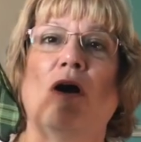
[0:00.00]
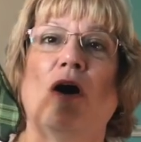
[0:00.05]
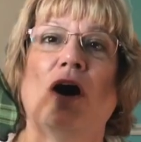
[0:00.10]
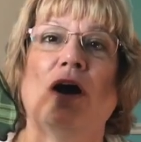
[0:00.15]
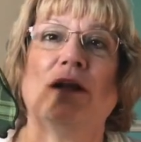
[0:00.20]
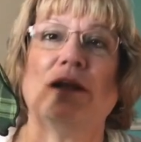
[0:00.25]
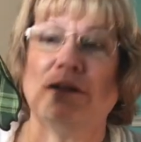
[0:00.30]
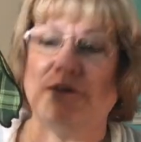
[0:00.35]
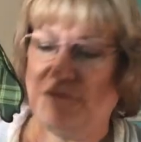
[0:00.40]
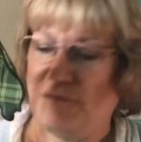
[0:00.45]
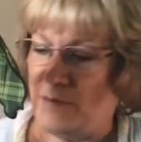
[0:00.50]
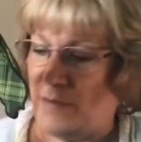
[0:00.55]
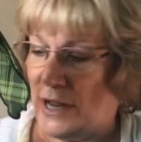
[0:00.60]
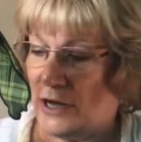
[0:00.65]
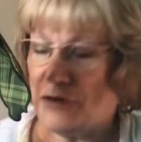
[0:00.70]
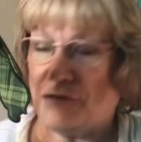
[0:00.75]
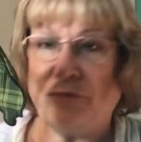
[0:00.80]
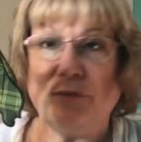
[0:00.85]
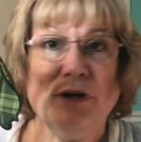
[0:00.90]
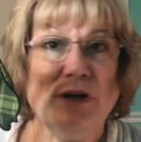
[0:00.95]
all of my
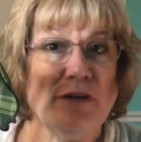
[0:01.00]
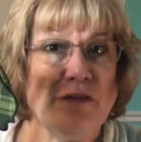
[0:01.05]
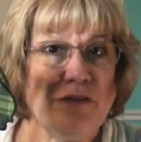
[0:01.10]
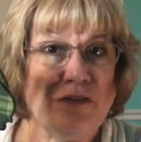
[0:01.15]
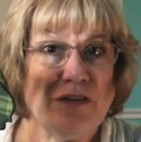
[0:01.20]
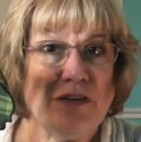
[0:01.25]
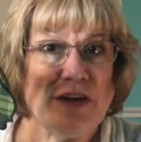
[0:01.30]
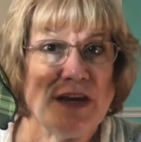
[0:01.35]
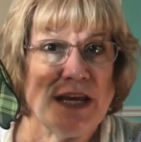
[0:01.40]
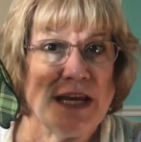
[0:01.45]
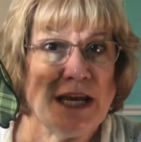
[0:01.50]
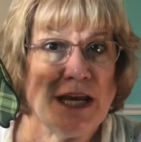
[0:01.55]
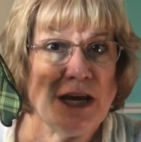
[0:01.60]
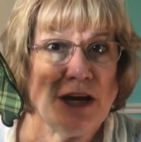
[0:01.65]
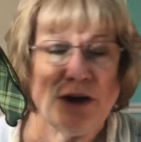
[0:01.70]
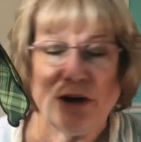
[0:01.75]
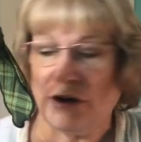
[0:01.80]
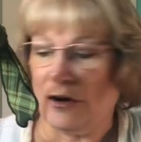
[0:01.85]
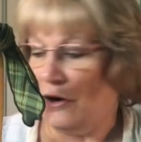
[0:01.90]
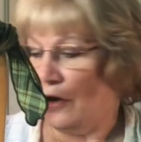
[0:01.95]
drills in
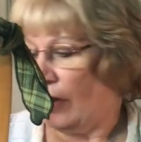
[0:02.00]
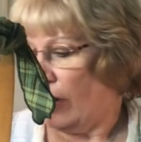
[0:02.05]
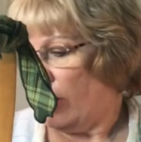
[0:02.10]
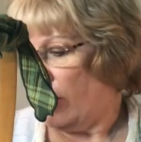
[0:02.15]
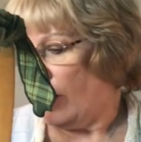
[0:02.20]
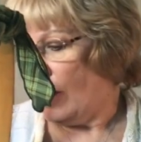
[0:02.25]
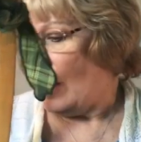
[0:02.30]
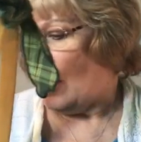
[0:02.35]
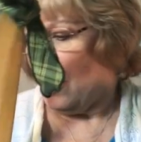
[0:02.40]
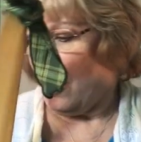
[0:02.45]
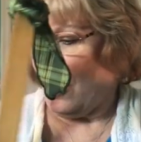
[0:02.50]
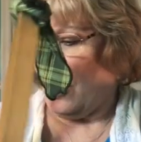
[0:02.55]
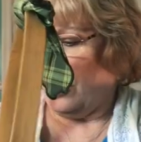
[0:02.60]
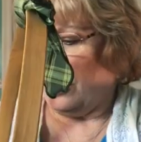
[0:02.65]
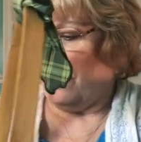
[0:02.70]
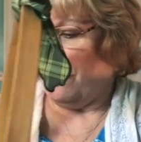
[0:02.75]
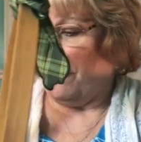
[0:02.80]
here, all